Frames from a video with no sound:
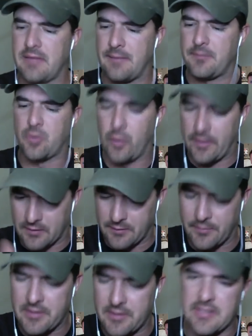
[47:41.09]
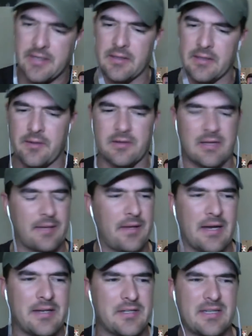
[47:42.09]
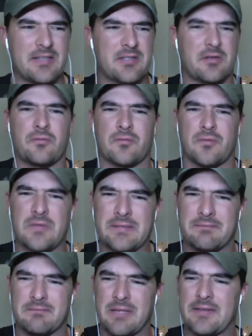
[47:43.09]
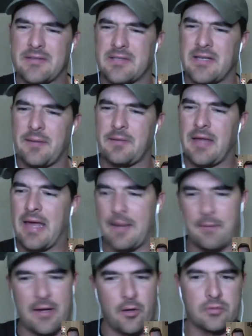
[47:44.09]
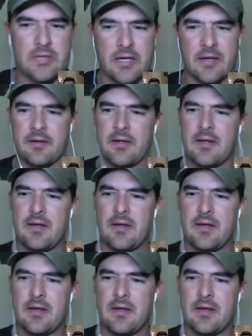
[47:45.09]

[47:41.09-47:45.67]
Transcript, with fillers: in between the limiter 10 and limiter, like, man, I just, I just don't really like this gun. I, I had my old gun,